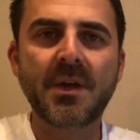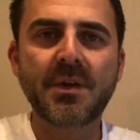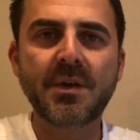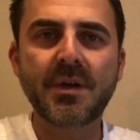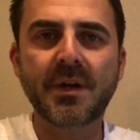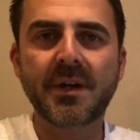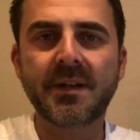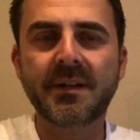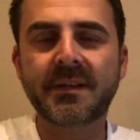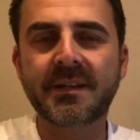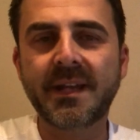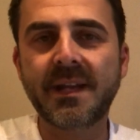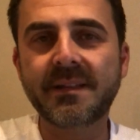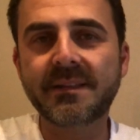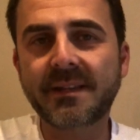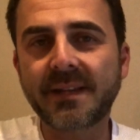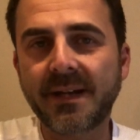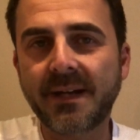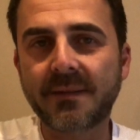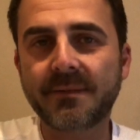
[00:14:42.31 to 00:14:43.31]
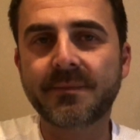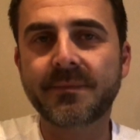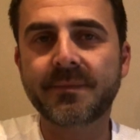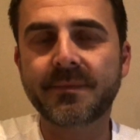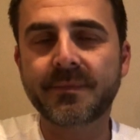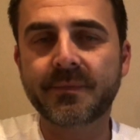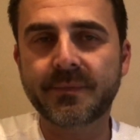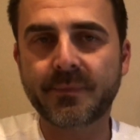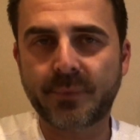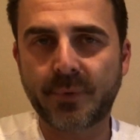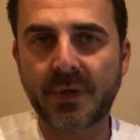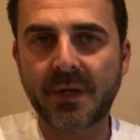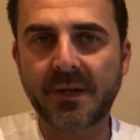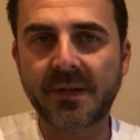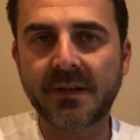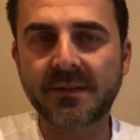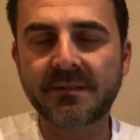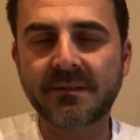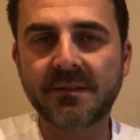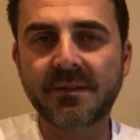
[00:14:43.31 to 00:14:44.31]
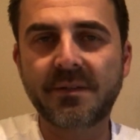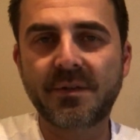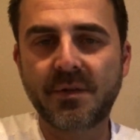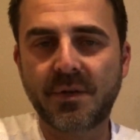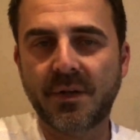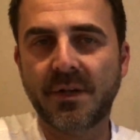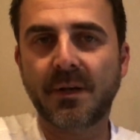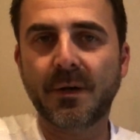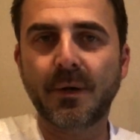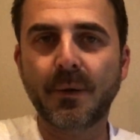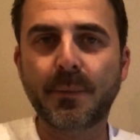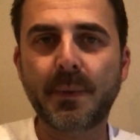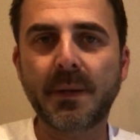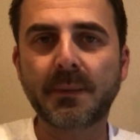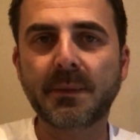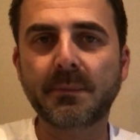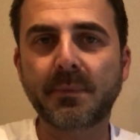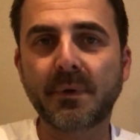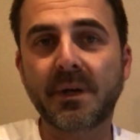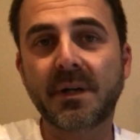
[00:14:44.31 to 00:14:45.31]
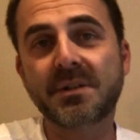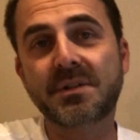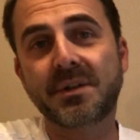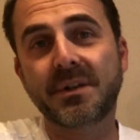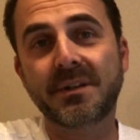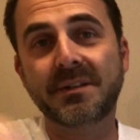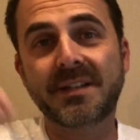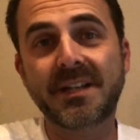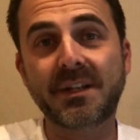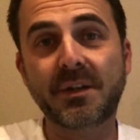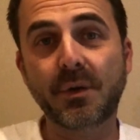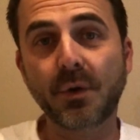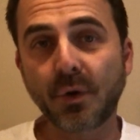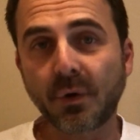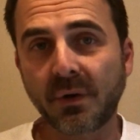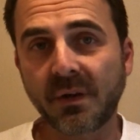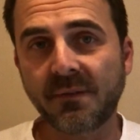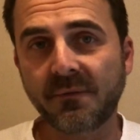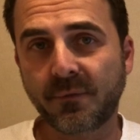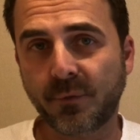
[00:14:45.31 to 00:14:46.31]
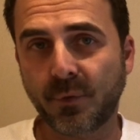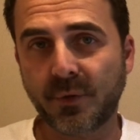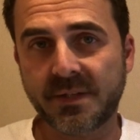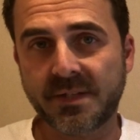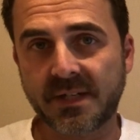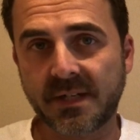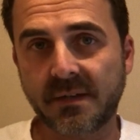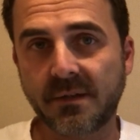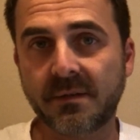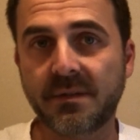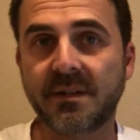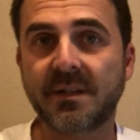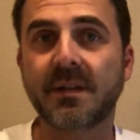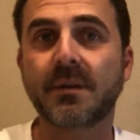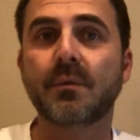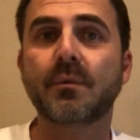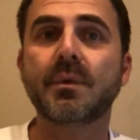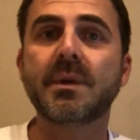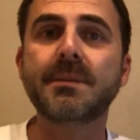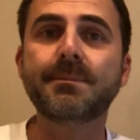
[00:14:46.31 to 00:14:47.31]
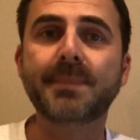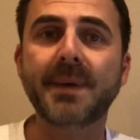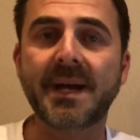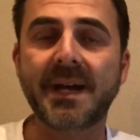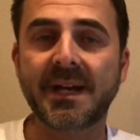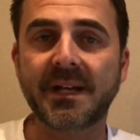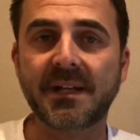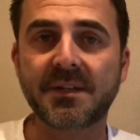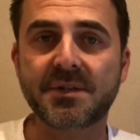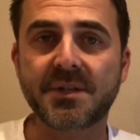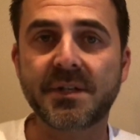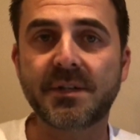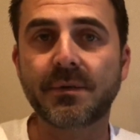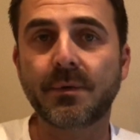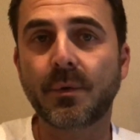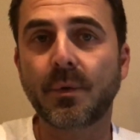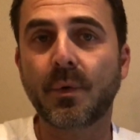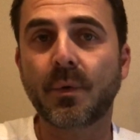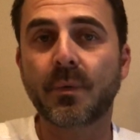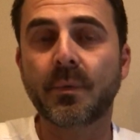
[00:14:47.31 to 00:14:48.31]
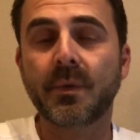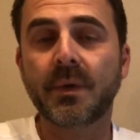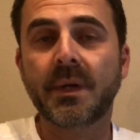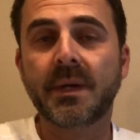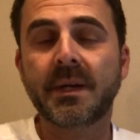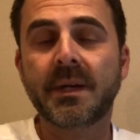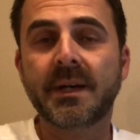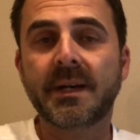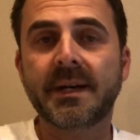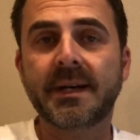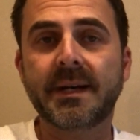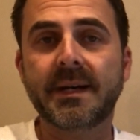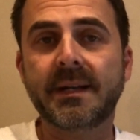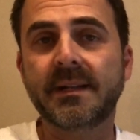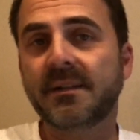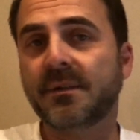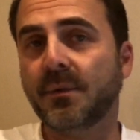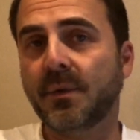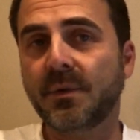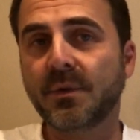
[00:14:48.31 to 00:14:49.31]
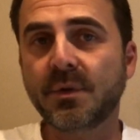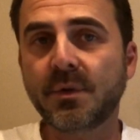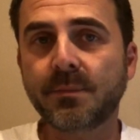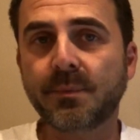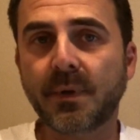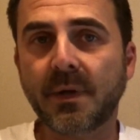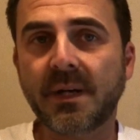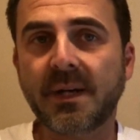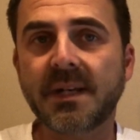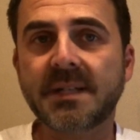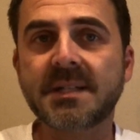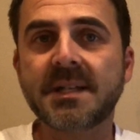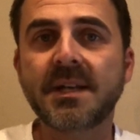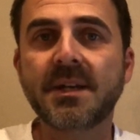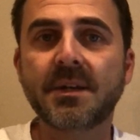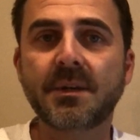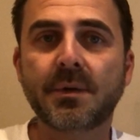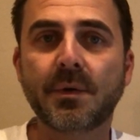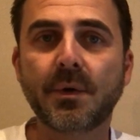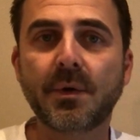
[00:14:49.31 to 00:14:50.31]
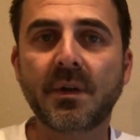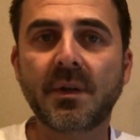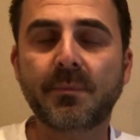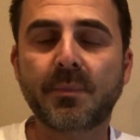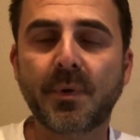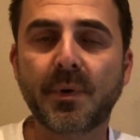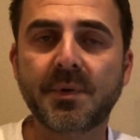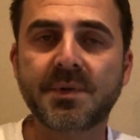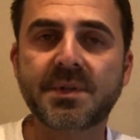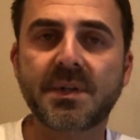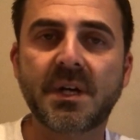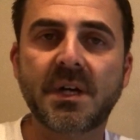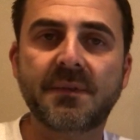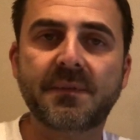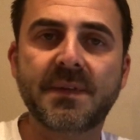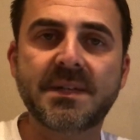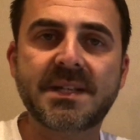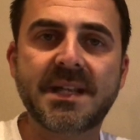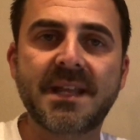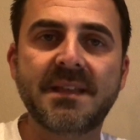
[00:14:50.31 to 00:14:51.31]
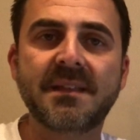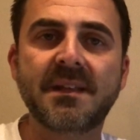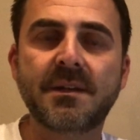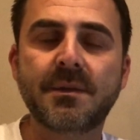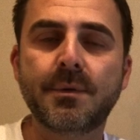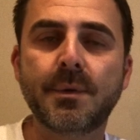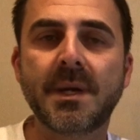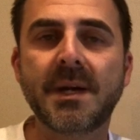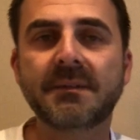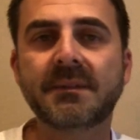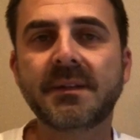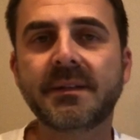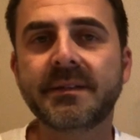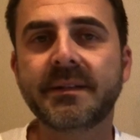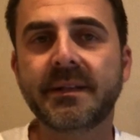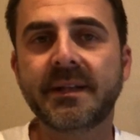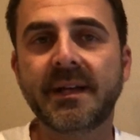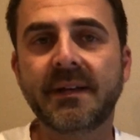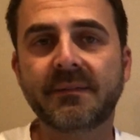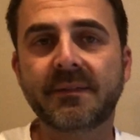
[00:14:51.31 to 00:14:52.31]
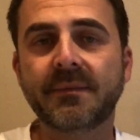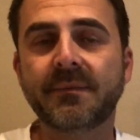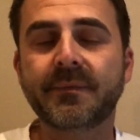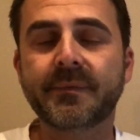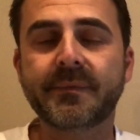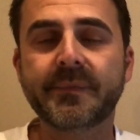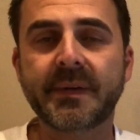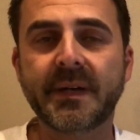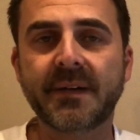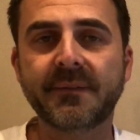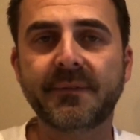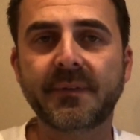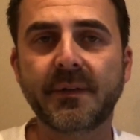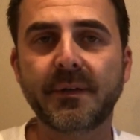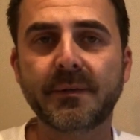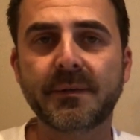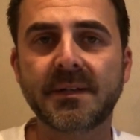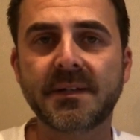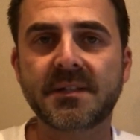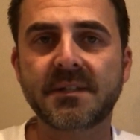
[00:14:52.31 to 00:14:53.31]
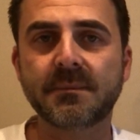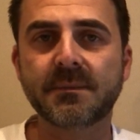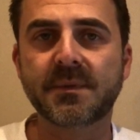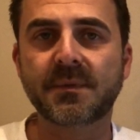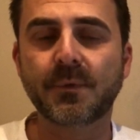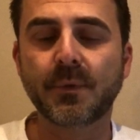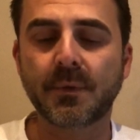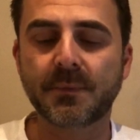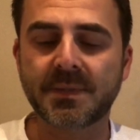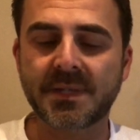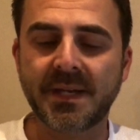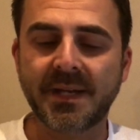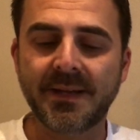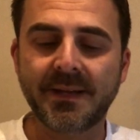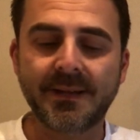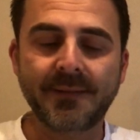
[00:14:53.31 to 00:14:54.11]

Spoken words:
You're going to take that product, you're going to open up the box, you're going to take your invoice out, you're going to repackage it or into a new box, go to the post office, and then you have to fill out customs forms.